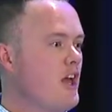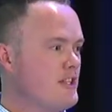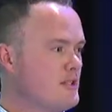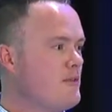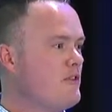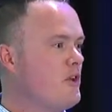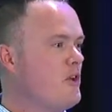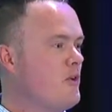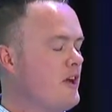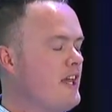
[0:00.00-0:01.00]
some of you
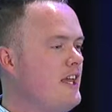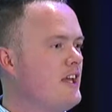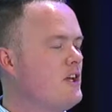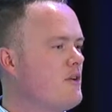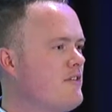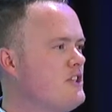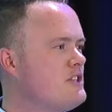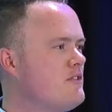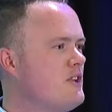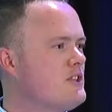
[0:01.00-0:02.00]
who are here, who I've
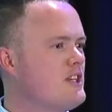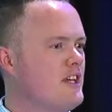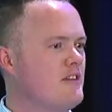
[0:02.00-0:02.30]
interviewed